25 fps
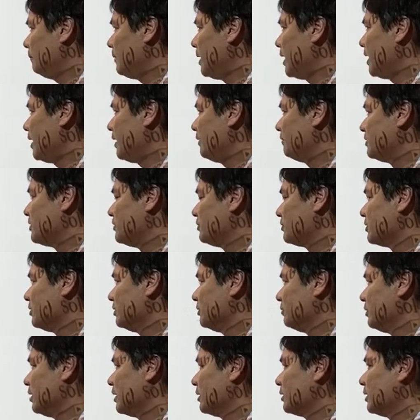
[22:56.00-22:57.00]
might have
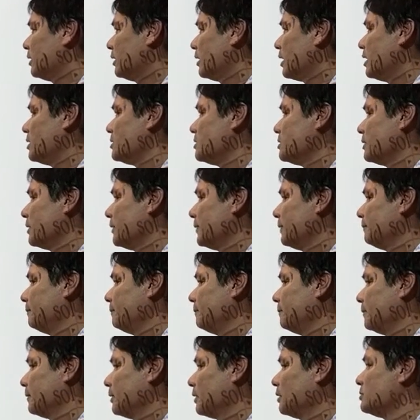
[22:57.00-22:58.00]
difficulty recognizing it.
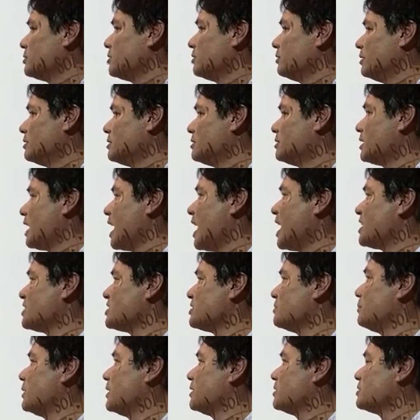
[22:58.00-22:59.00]
And so this is
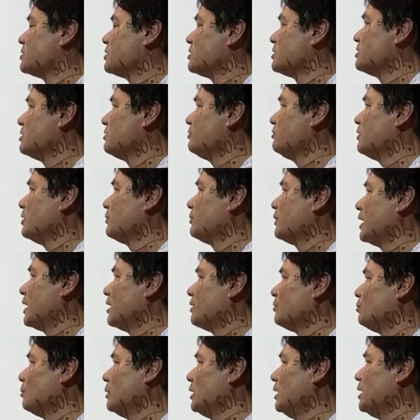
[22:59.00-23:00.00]
acid base. So, so far we
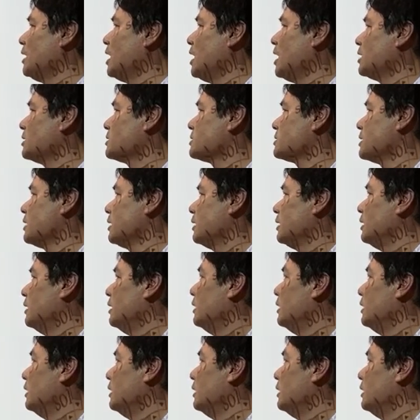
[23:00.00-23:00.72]
had redox,